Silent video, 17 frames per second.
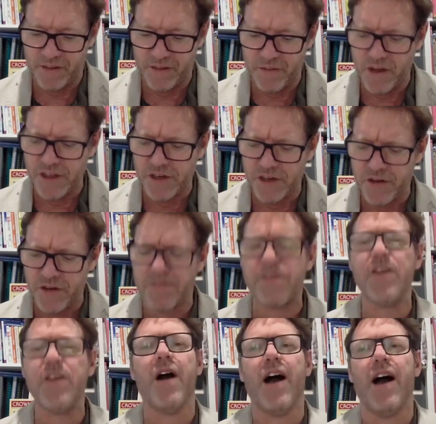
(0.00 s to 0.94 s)
Mind you, if
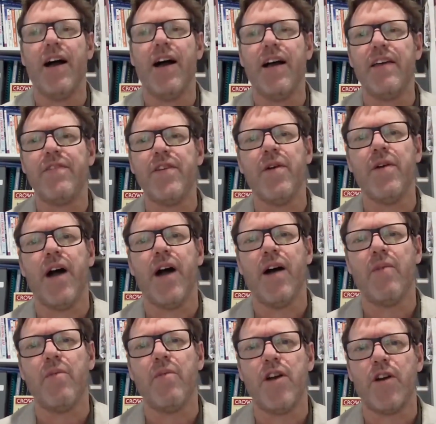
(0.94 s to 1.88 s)
you
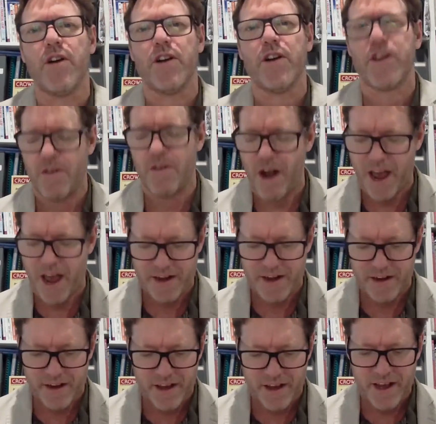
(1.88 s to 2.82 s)
work on a
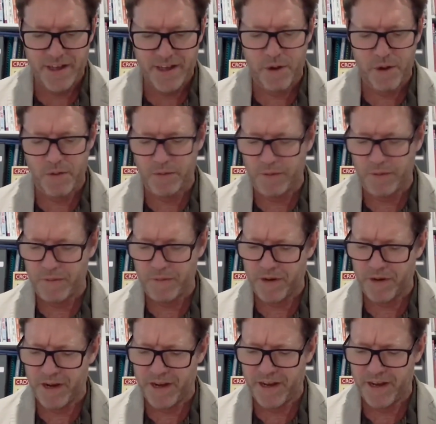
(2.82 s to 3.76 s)
crane, he's probably
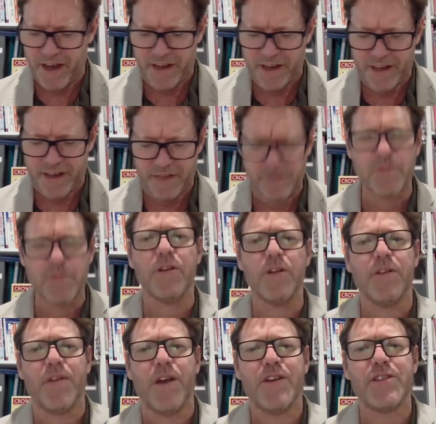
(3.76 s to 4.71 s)
pretty comfortable
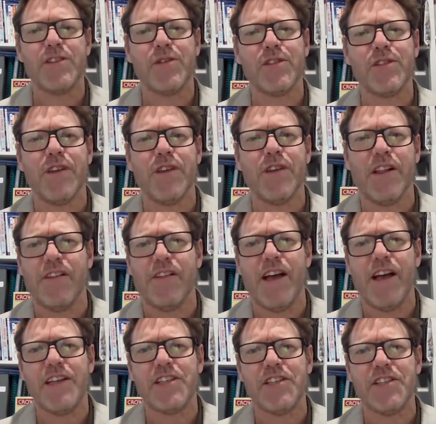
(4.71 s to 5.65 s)
at those sorts of
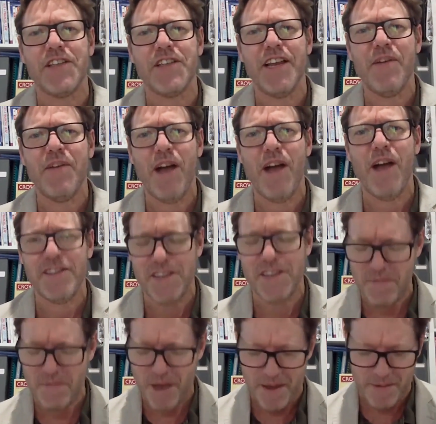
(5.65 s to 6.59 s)
elevations anyway.
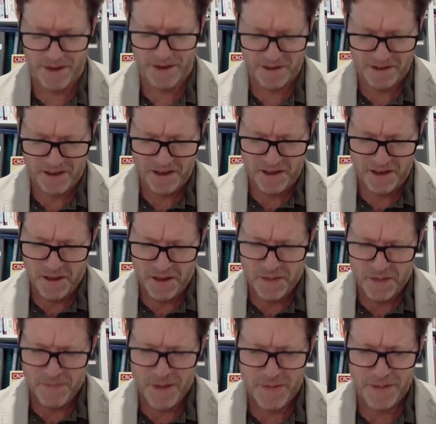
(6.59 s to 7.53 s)
So maybe
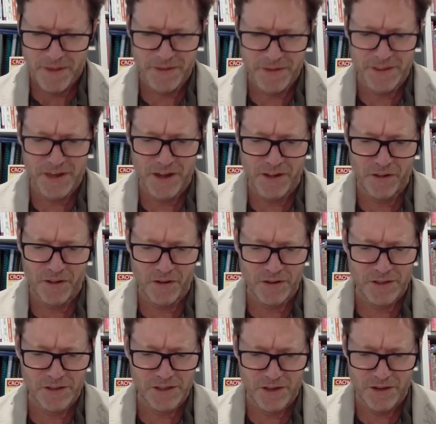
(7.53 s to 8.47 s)
there was no
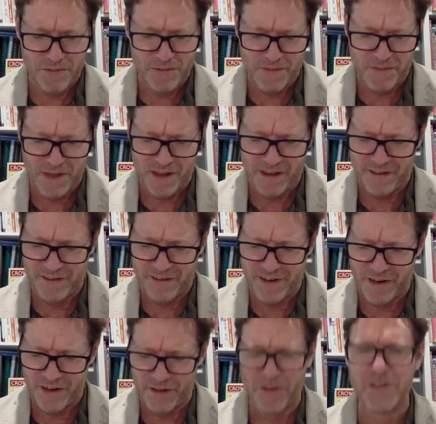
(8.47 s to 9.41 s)
long
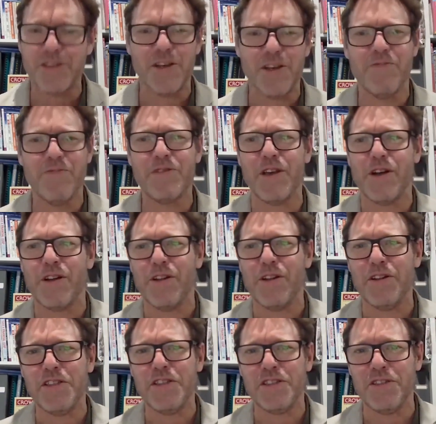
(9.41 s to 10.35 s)
term
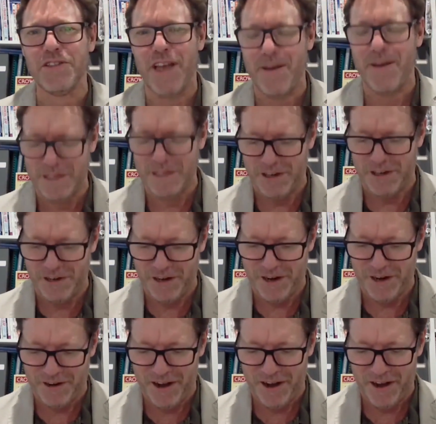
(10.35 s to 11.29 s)
psychological damage. I
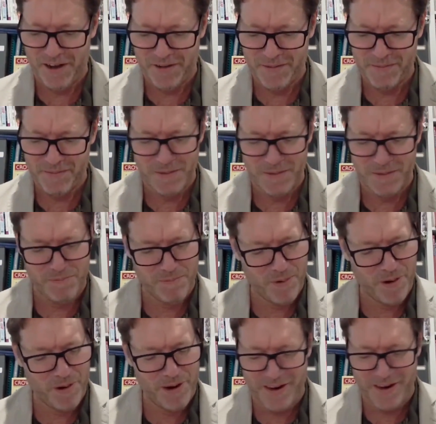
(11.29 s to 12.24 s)
don't know.
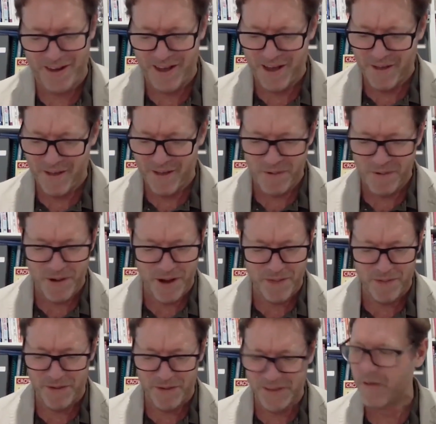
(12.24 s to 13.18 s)
But Boy,
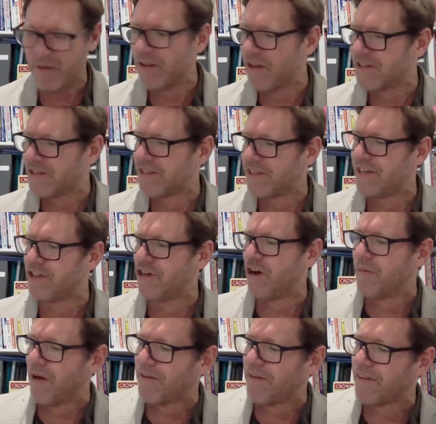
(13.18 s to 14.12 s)
oh boy, someone lost their
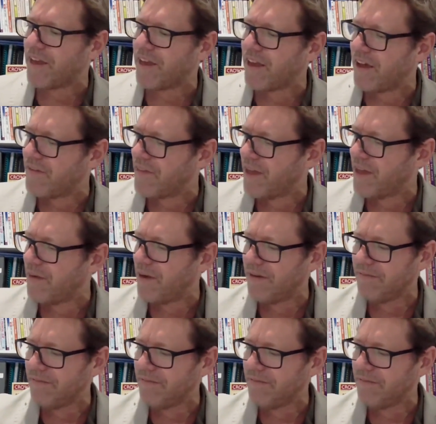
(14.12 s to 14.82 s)
job, I think, over that one.